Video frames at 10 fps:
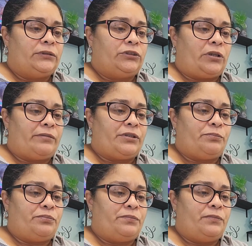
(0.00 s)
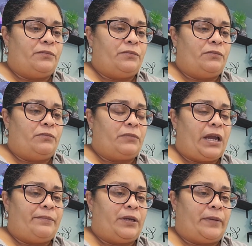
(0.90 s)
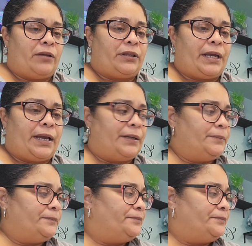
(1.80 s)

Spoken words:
So I was happy about that.